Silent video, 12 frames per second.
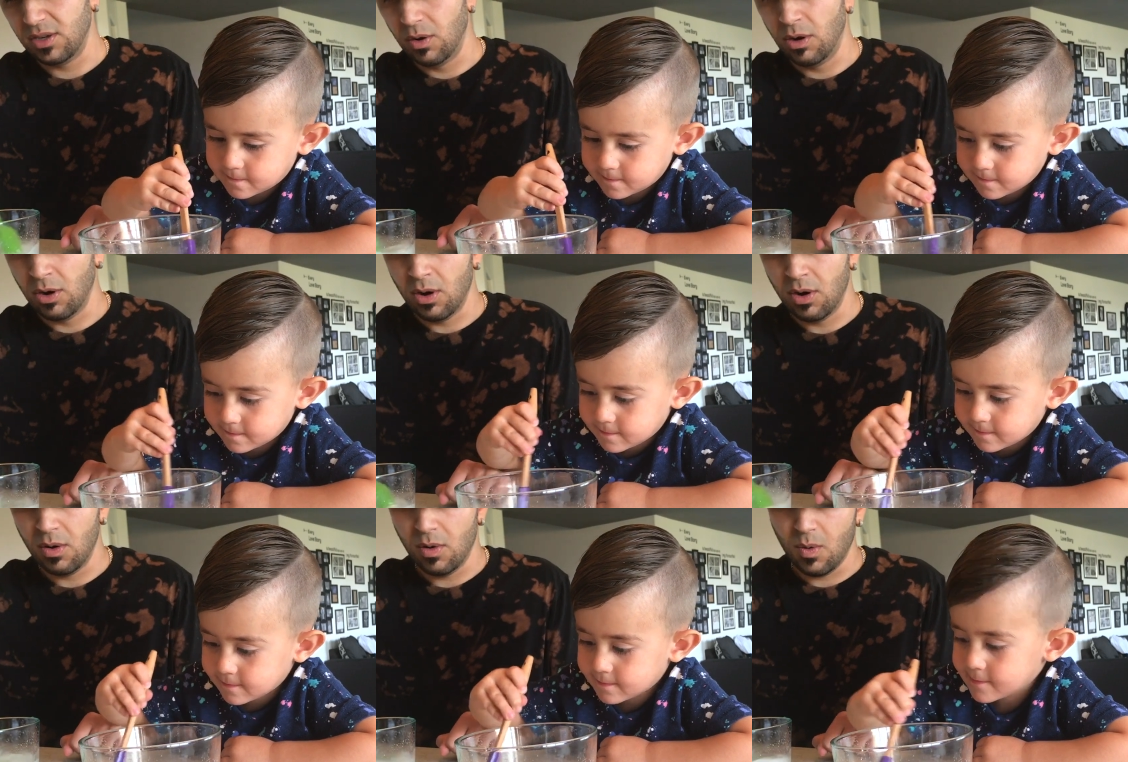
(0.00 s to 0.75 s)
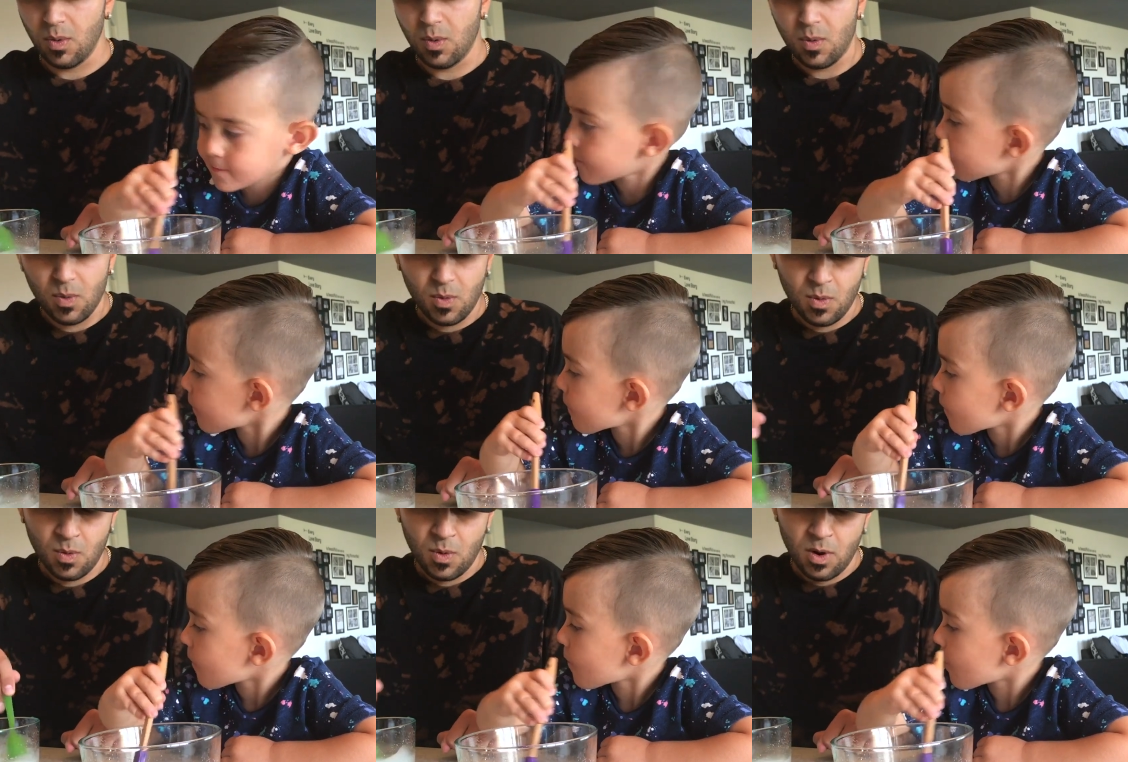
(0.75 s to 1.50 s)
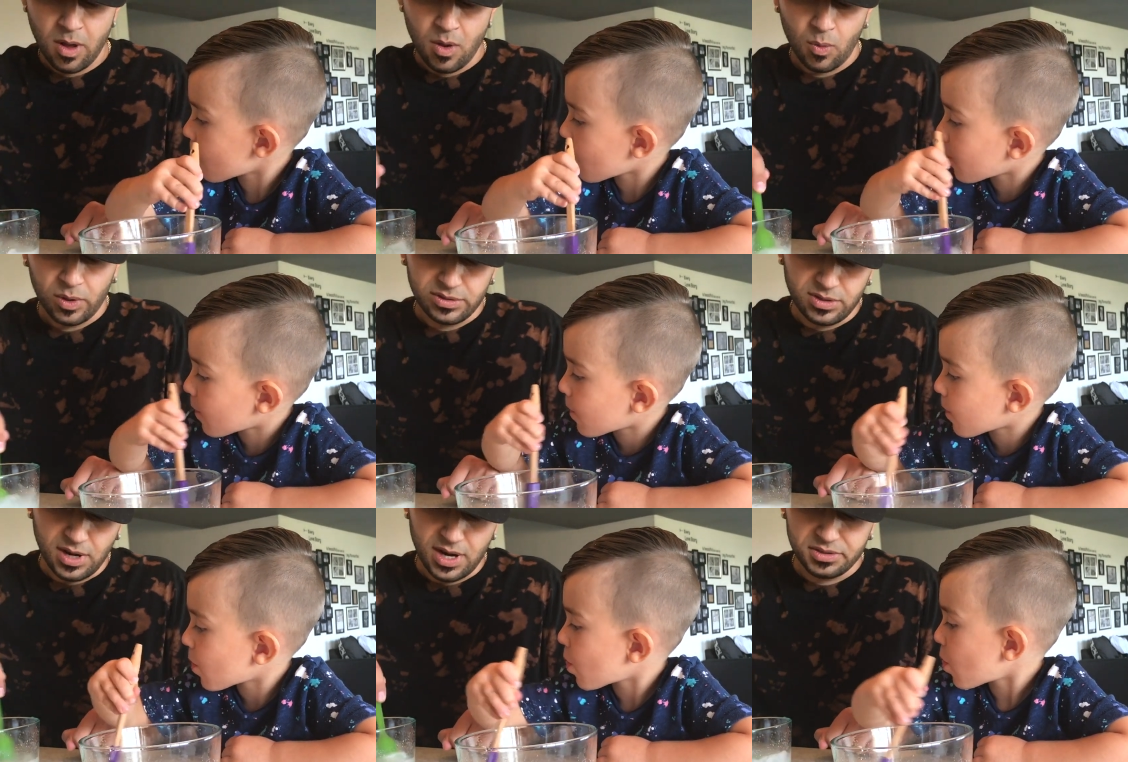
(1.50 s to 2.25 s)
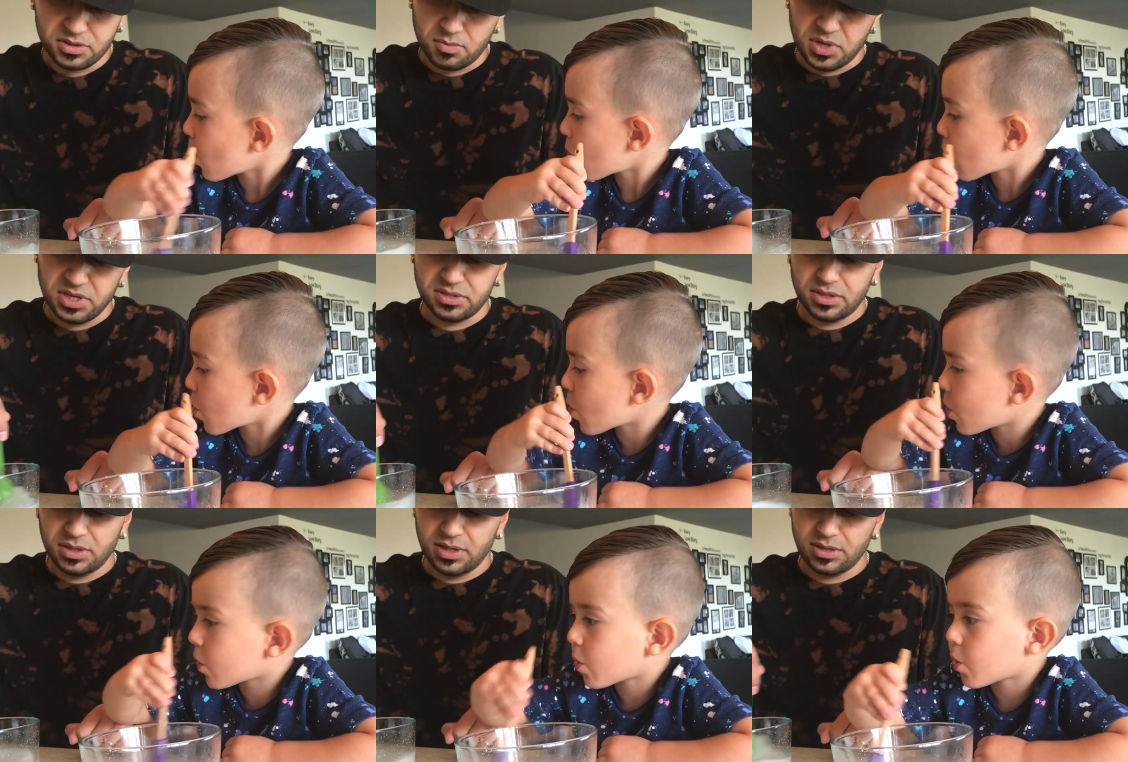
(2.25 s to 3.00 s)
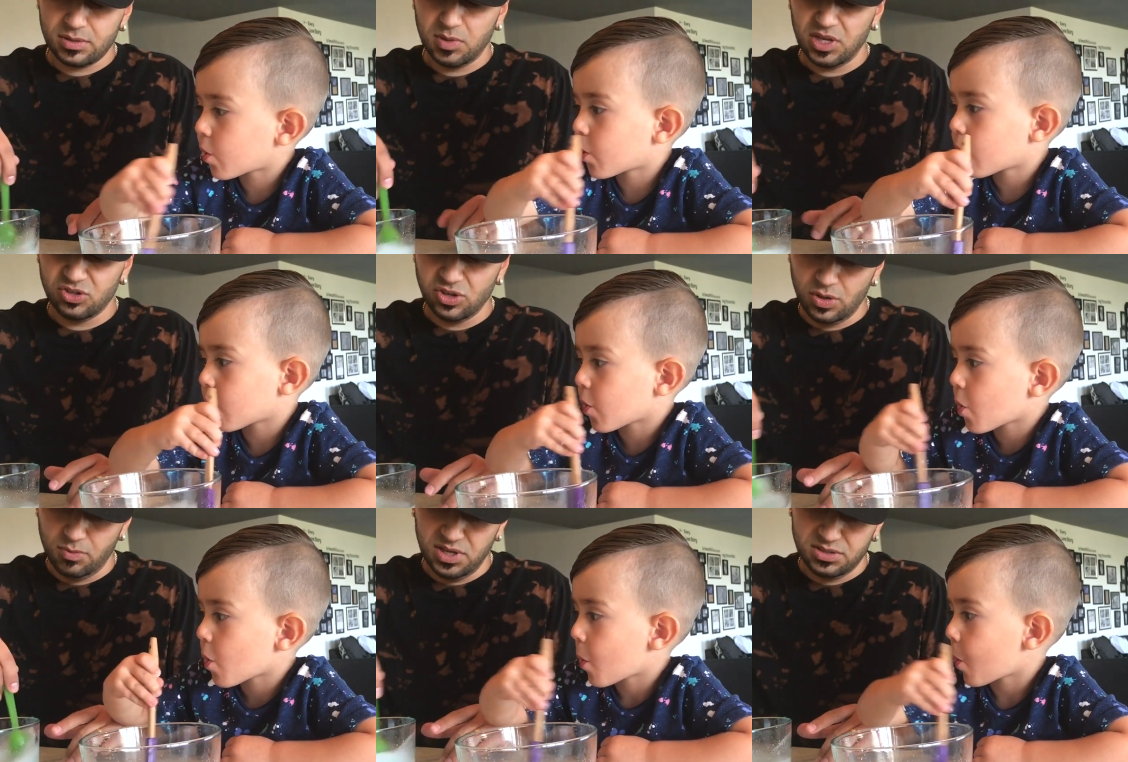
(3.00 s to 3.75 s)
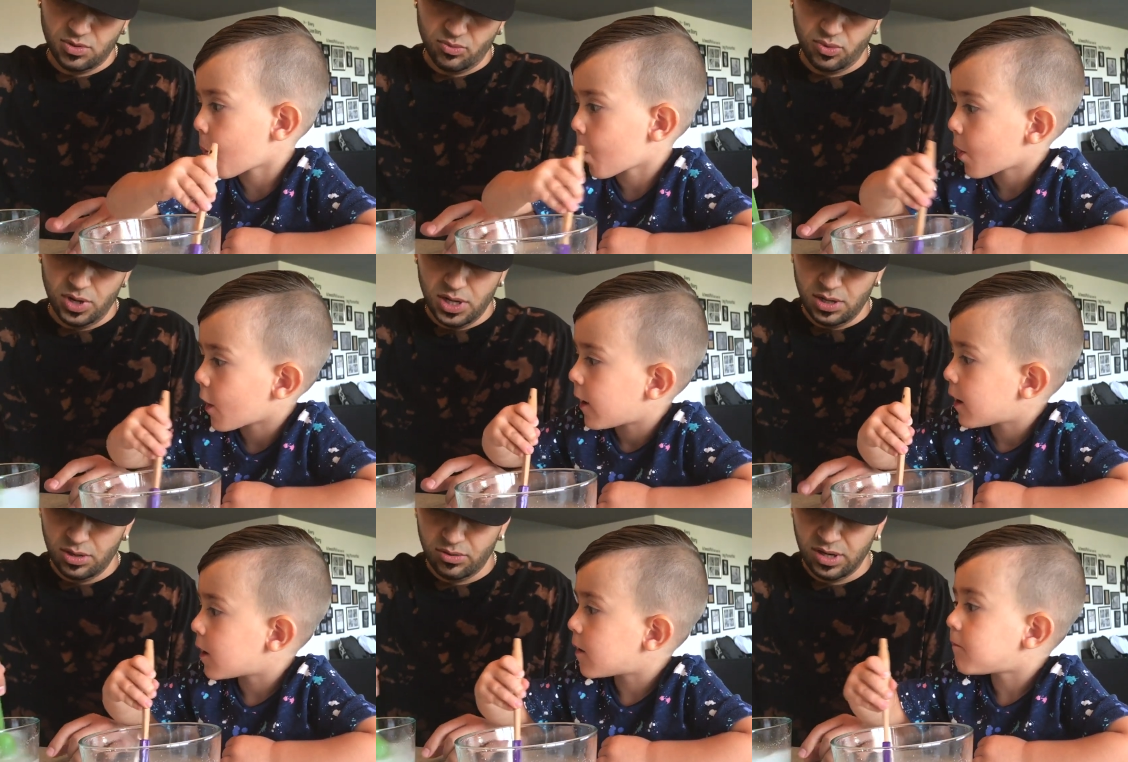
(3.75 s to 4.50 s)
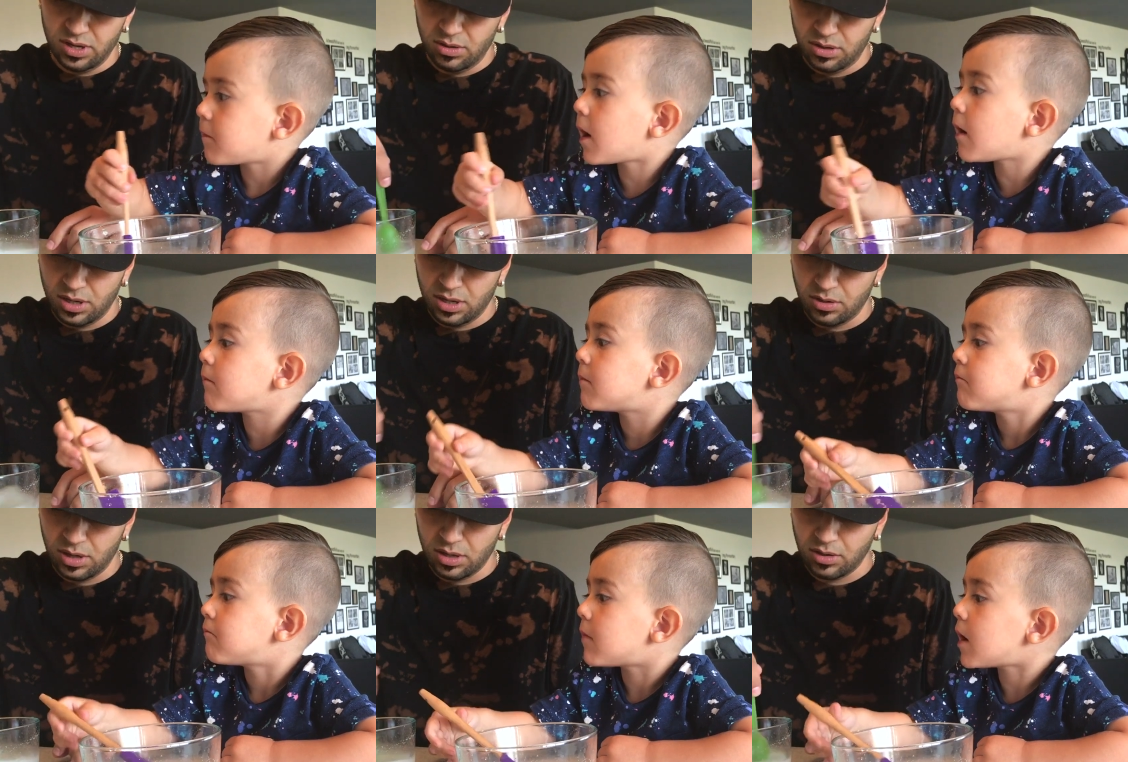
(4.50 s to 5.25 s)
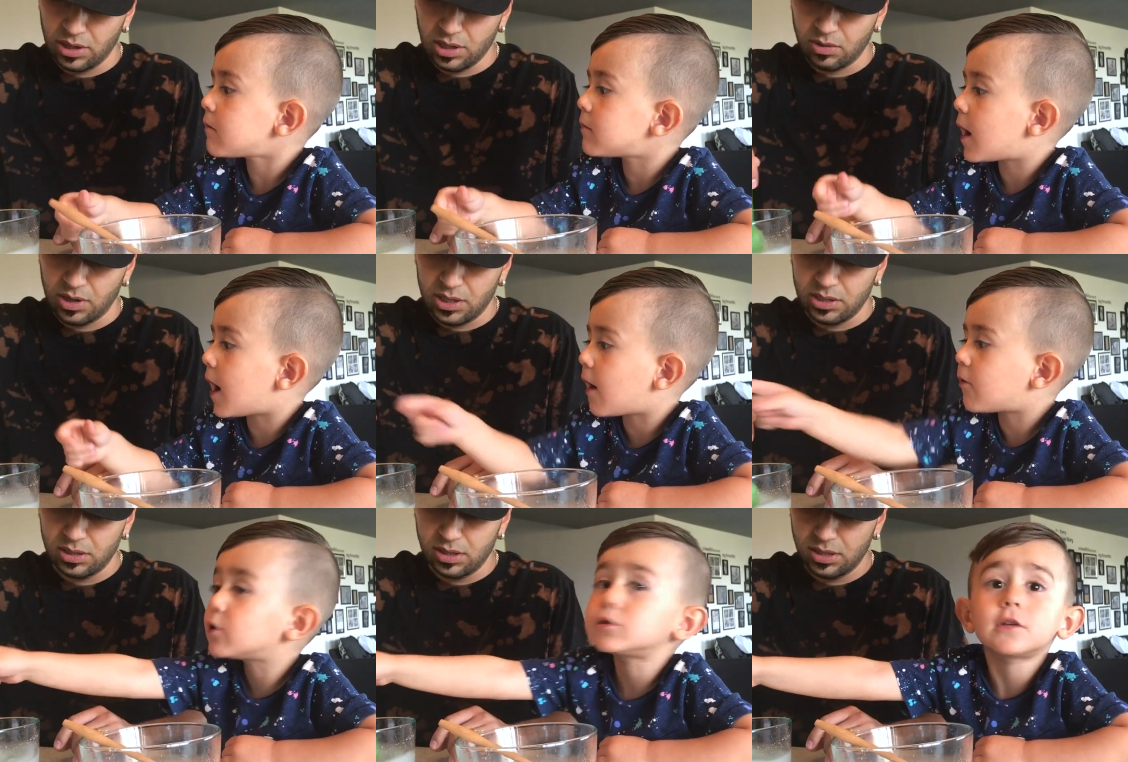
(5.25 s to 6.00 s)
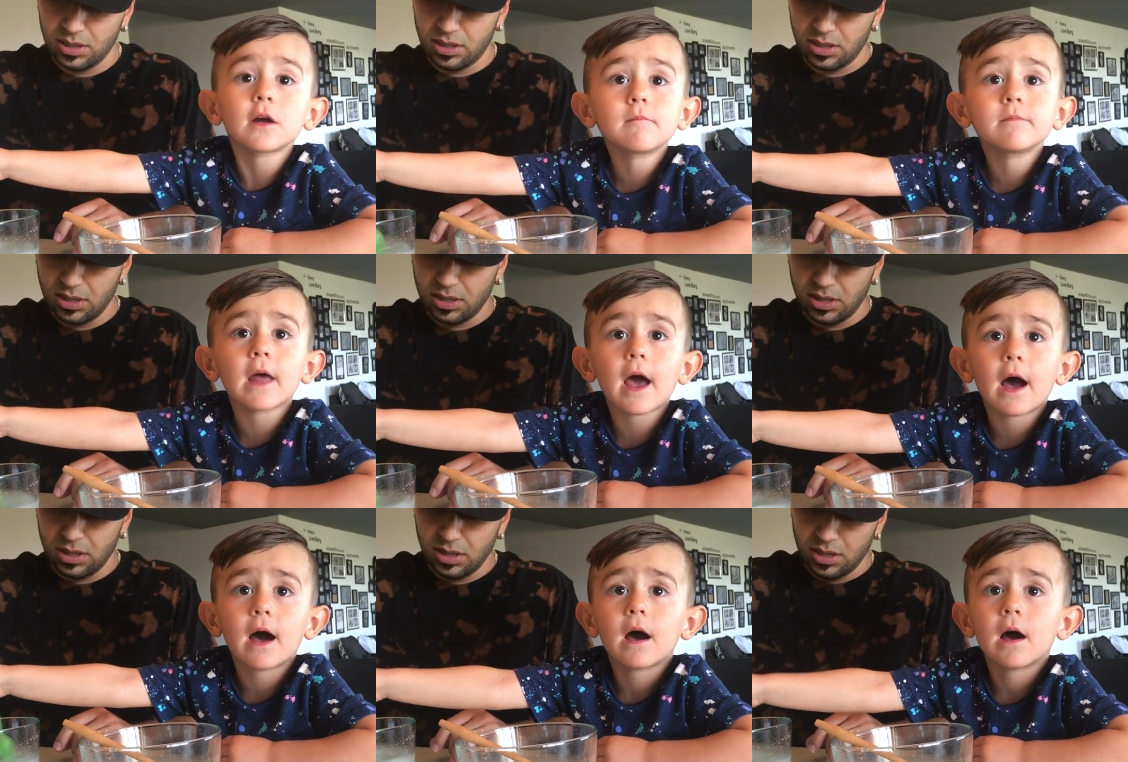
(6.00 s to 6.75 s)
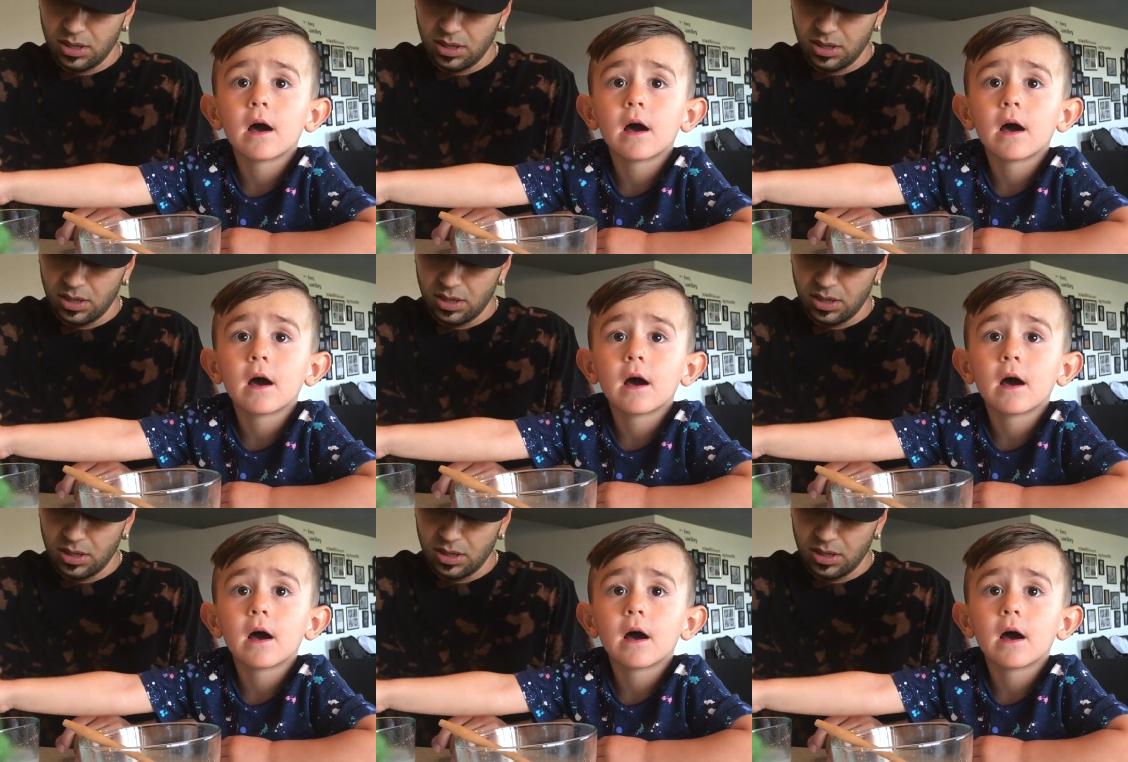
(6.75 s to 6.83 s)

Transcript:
Speaker 1: so once you guys are mixing this, make sure you mix it really, really, Mom, really, really, really well. I
Speaker 2: want some that.